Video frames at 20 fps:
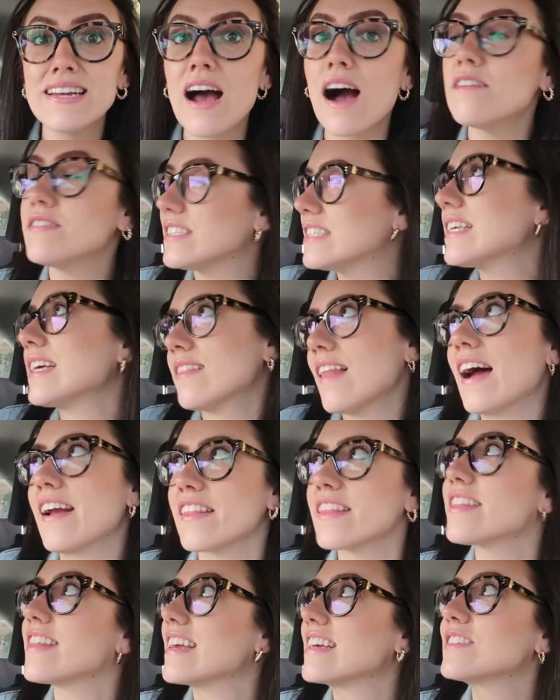Obviously a lot
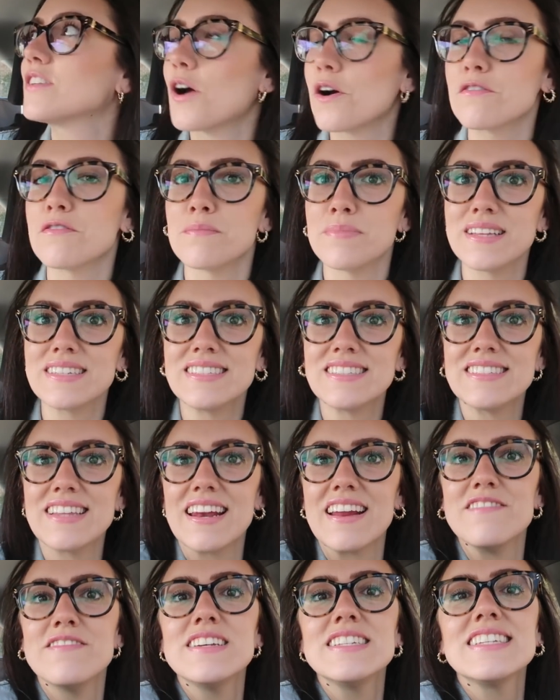of the things are from places
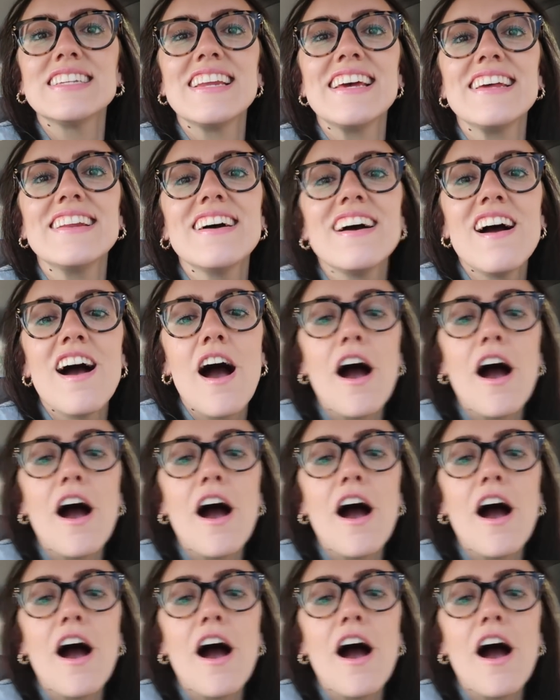that I visited.